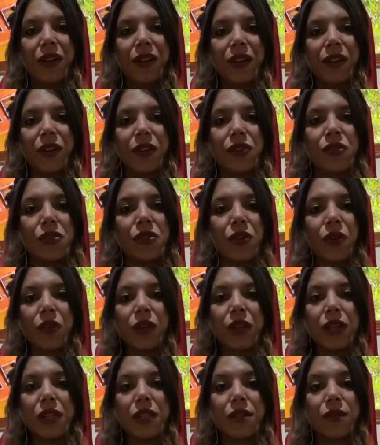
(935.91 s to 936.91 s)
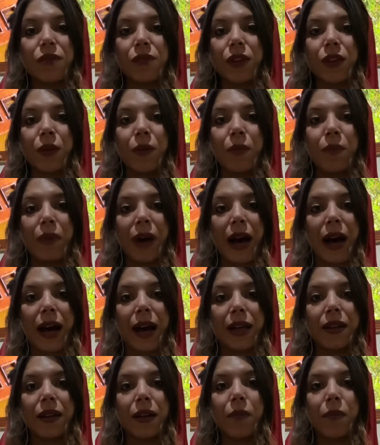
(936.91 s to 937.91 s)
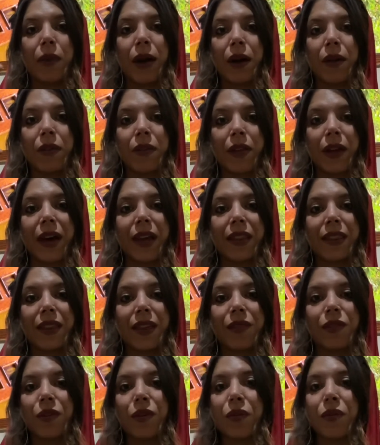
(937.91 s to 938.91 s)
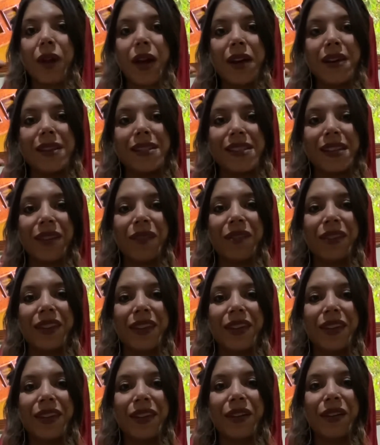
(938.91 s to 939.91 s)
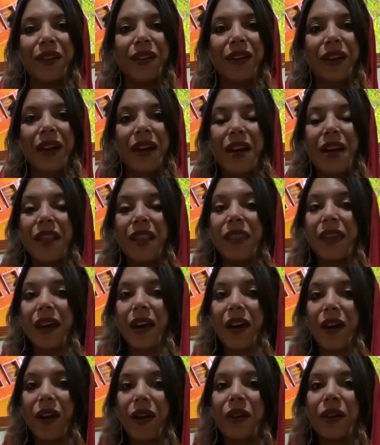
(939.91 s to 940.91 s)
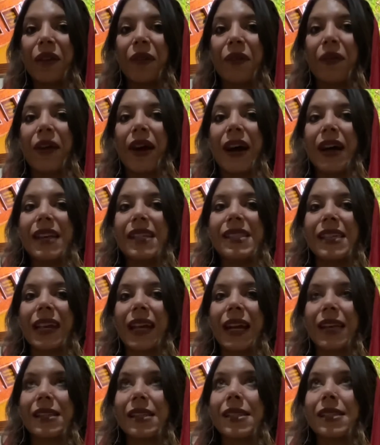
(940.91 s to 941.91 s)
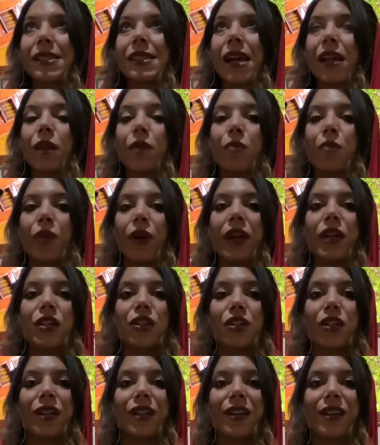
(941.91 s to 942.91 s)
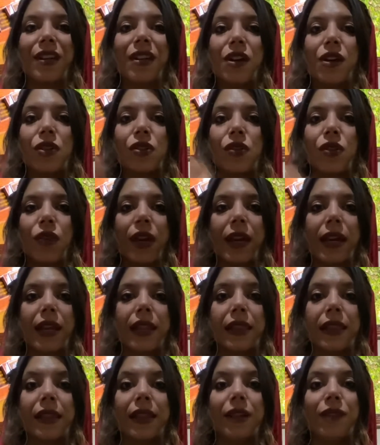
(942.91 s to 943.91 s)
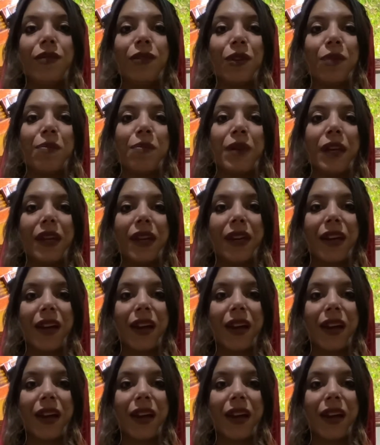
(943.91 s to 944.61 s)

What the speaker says: There's no need to feel bad about that they're arising within you. They are arising as a celebration so they can leave your being.